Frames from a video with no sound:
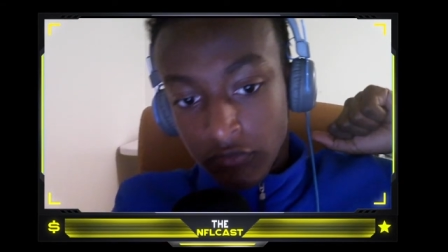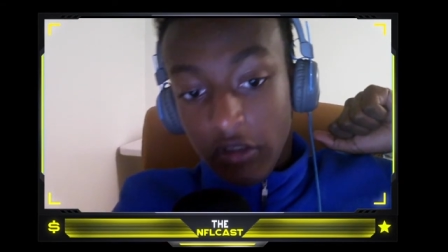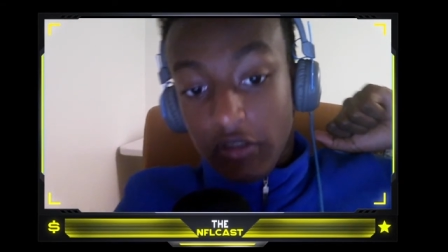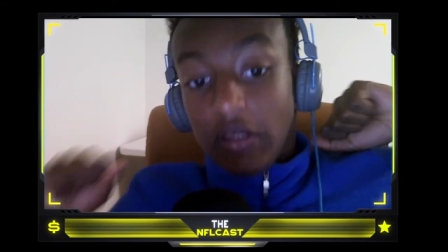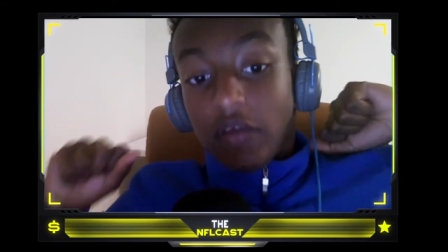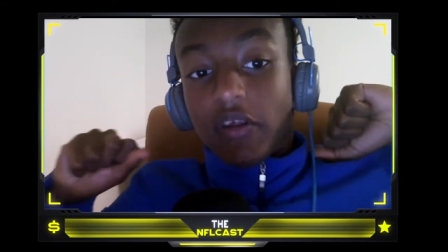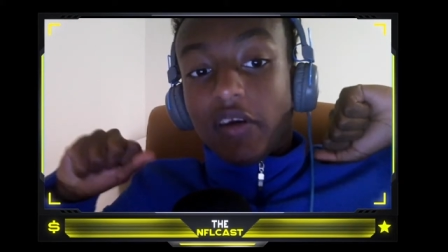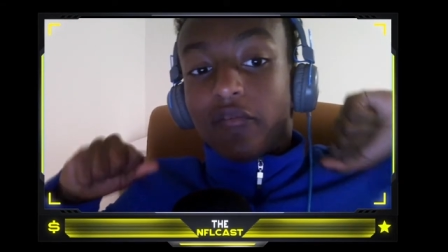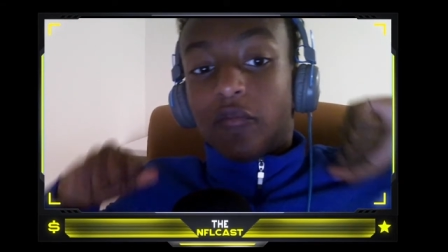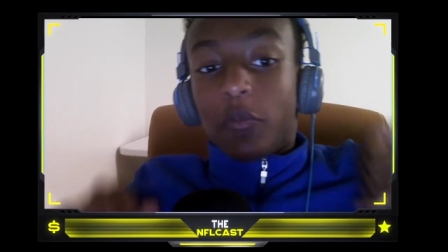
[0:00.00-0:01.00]
And now they
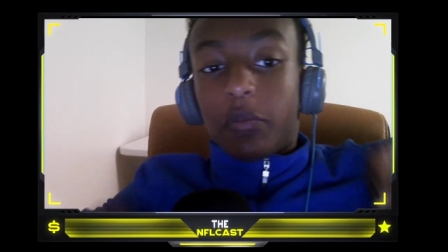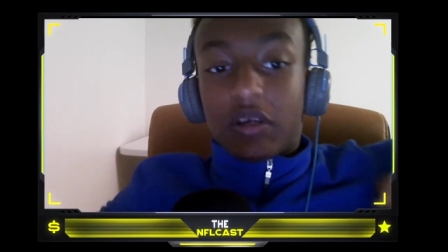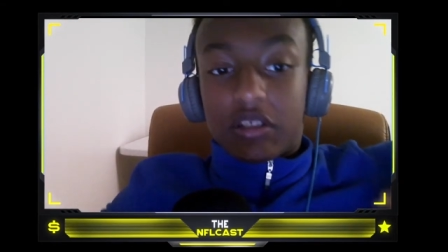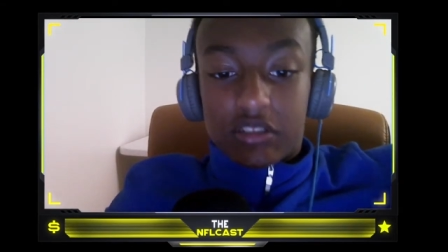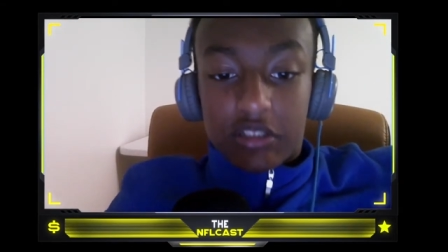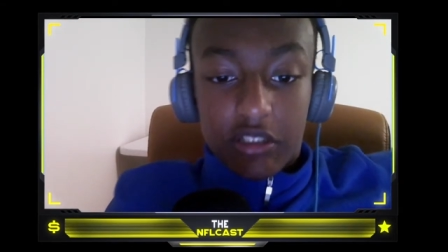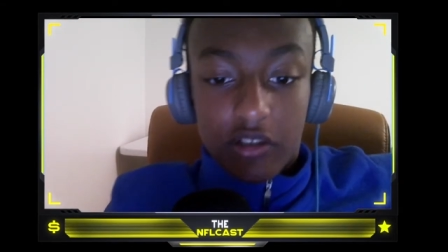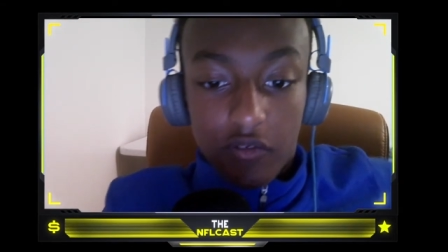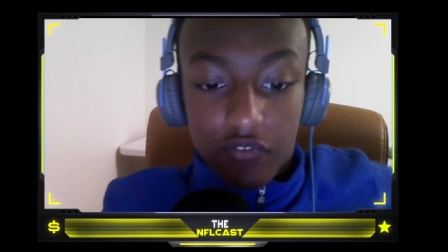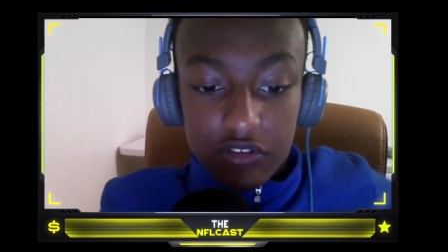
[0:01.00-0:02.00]
have more picks to get
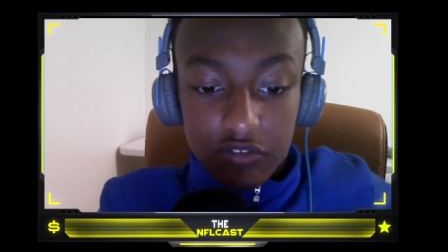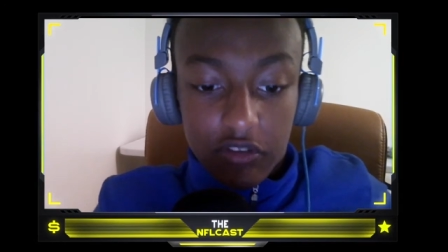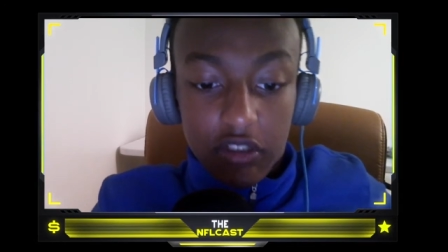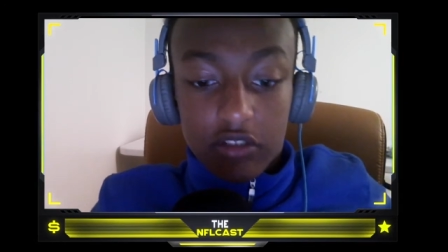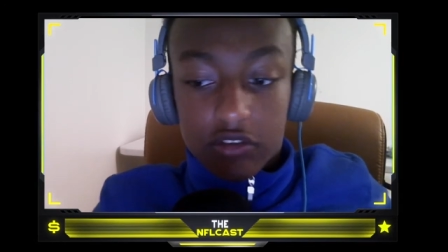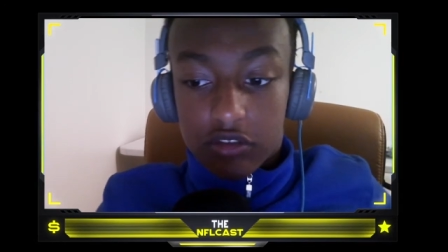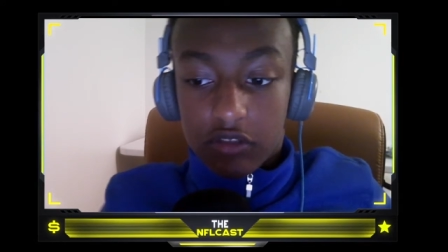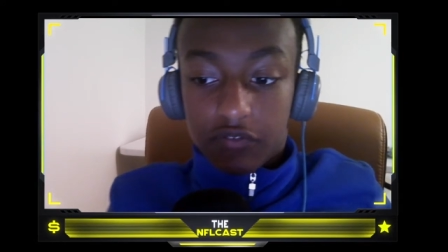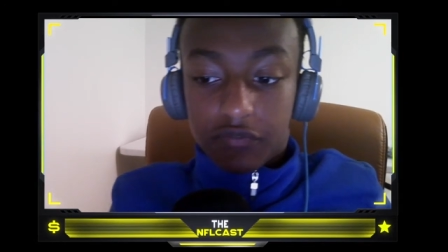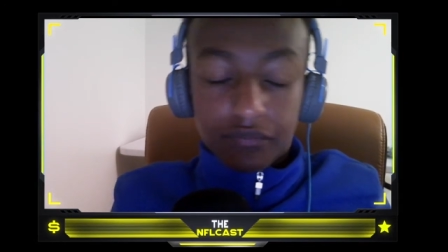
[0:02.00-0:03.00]
offensive line and
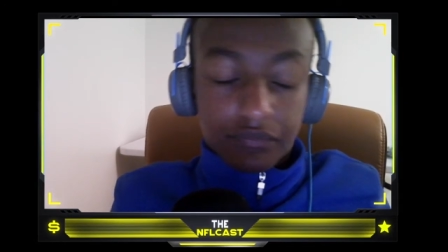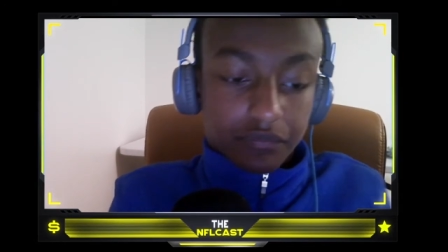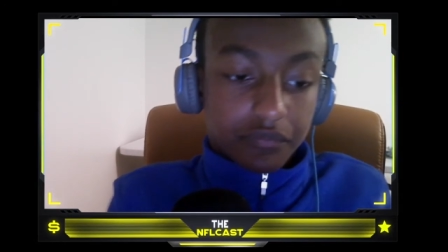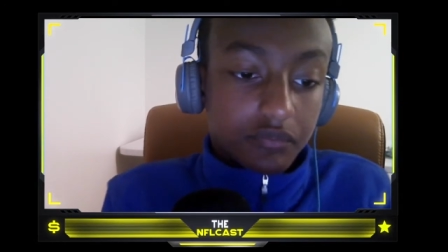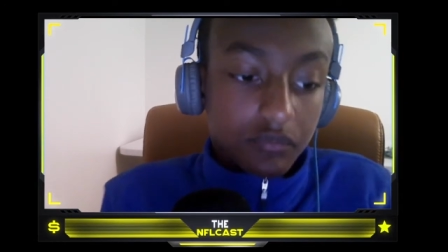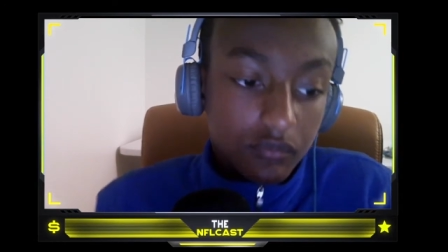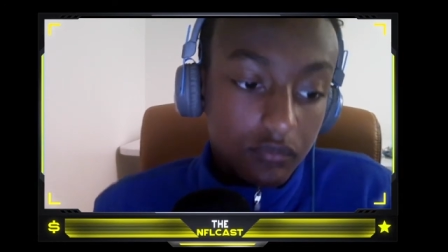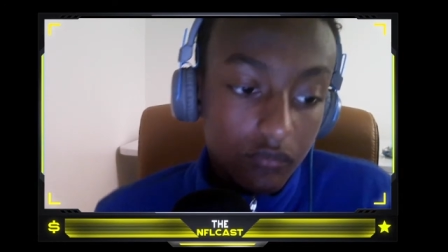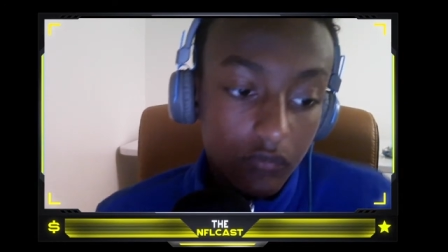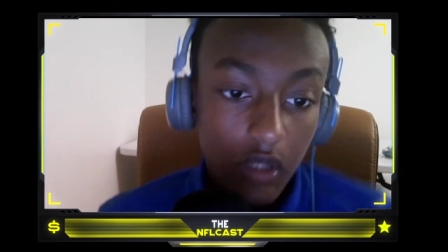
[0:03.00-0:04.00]
stuff.
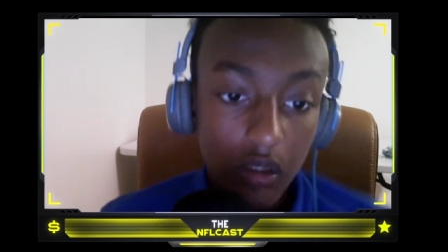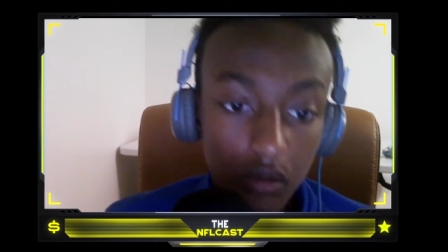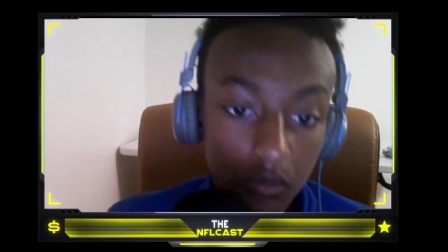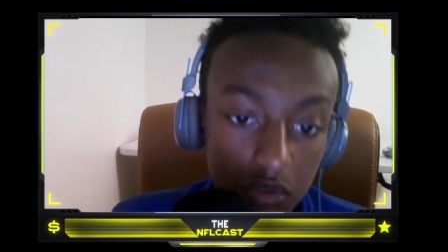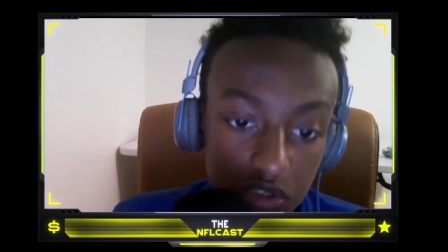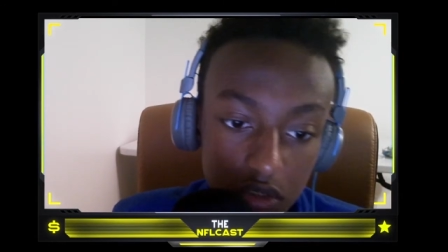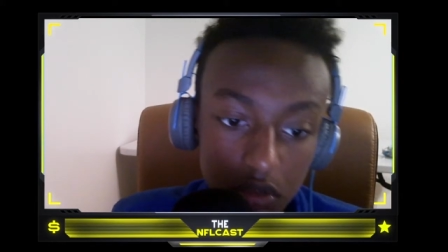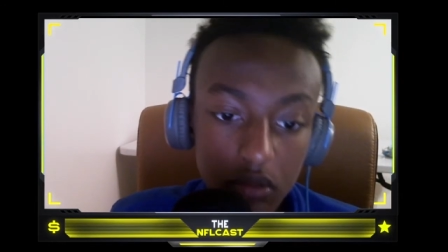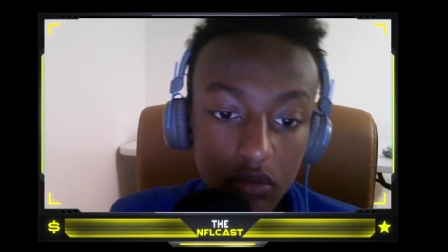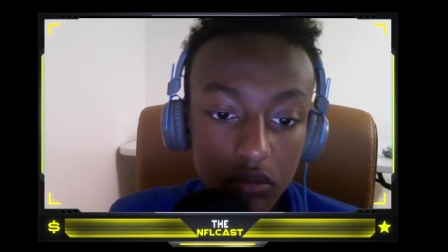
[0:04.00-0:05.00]
Was a
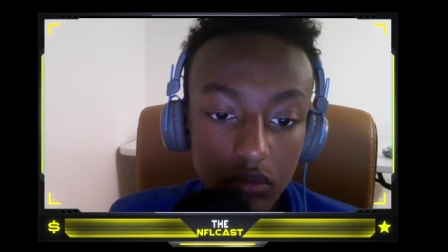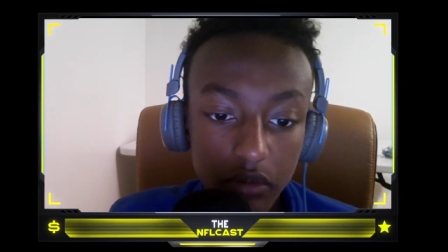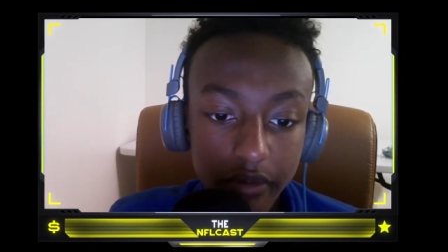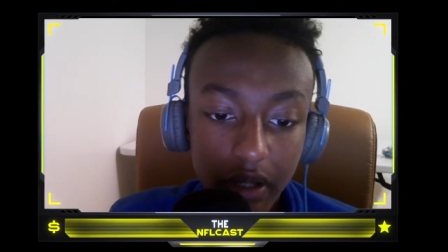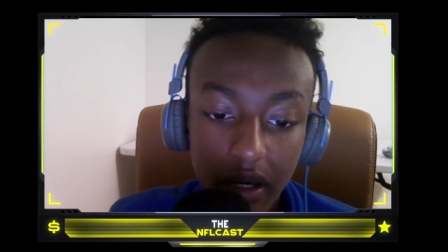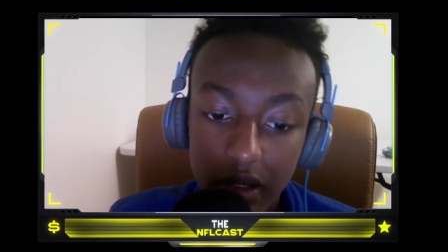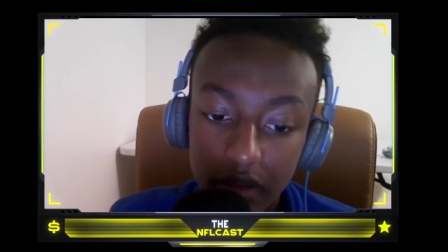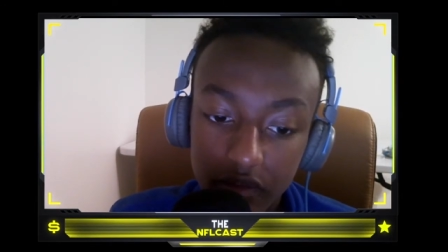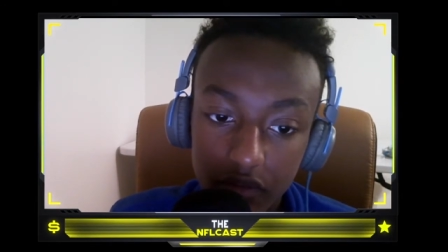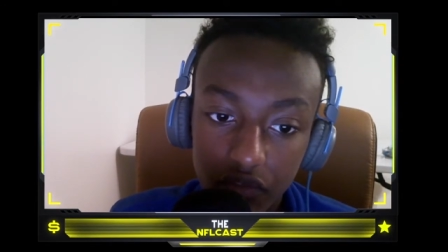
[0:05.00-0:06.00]
good
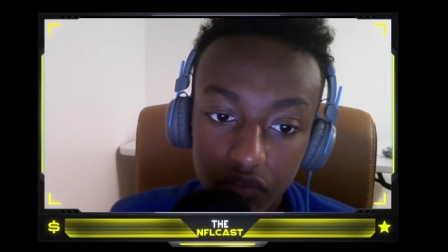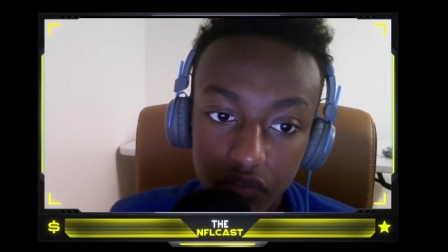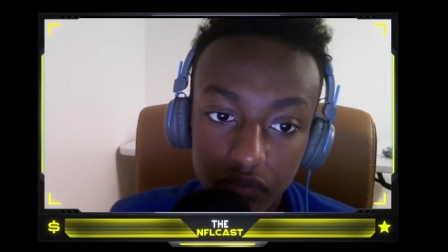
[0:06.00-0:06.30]
kind of.